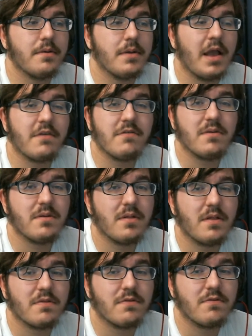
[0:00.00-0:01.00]
actually they're
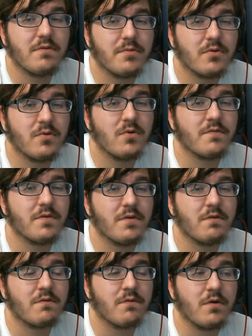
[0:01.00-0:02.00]
not super cool if they're
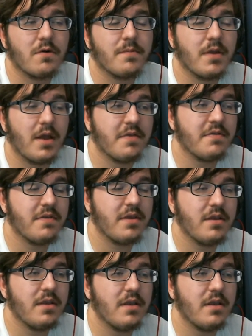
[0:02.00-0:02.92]
used wrong. But I see